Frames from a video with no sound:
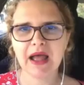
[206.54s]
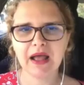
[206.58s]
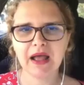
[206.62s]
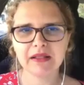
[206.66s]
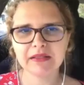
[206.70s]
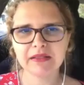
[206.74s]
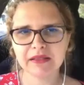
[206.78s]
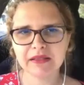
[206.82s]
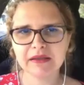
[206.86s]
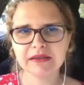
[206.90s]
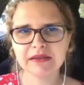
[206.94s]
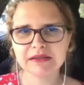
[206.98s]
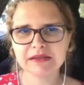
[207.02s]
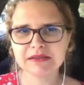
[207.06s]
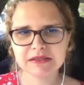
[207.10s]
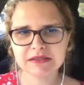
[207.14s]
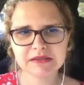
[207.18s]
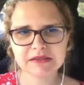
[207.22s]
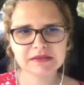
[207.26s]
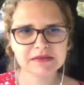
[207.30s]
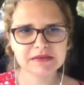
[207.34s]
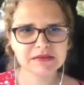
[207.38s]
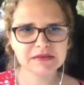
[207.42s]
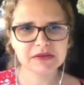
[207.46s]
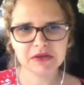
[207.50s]
I think
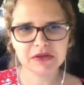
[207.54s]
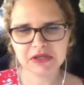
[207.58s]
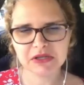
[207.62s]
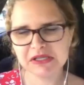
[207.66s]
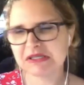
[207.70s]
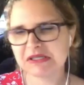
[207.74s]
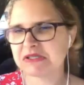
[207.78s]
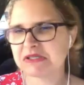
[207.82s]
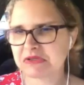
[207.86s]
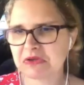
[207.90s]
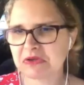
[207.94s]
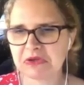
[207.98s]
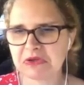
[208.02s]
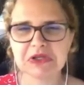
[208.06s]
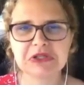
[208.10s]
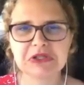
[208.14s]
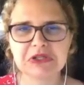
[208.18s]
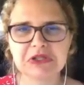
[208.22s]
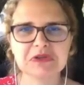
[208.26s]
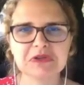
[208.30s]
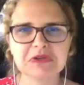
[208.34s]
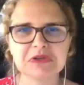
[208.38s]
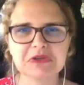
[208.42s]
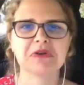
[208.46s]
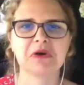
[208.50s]
it's good
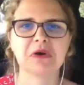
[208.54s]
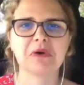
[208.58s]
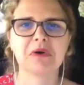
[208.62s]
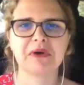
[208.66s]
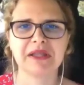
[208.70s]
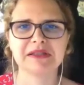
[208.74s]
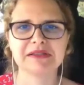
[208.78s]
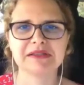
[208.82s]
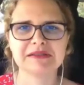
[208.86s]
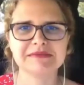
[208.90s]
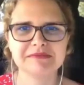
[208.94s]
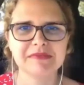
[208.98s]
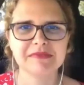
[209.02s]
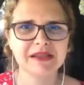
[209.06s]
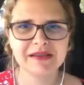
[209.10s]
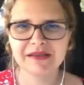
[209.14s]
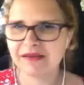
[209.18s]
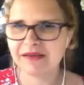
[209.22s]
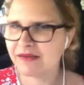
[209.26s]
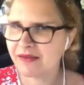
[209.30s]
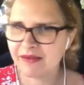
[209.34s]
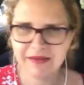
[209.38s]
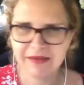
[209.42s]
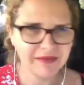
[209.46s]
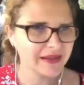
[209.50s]
to go and
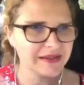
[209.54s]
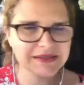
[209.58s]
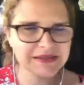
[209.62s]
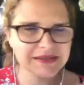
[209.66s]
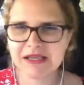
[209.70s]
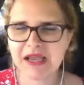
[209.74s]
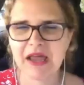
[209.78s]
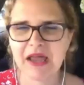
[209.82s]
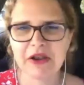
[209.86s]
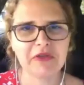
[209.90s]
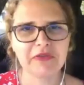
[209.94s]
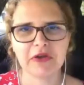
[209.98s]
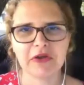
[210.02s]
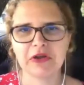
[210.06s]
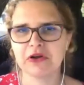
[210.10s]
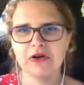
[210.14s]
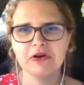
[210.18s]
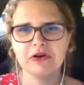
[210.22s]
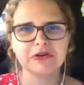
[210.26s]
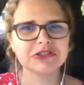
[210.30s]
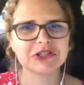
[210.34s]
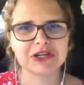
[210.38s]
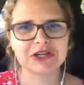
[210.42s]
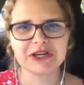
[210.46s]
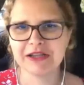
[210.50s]
see another culture
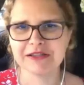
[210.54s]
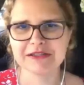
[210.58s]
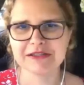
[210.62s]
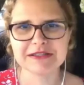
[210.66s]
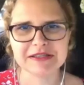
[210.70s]
and see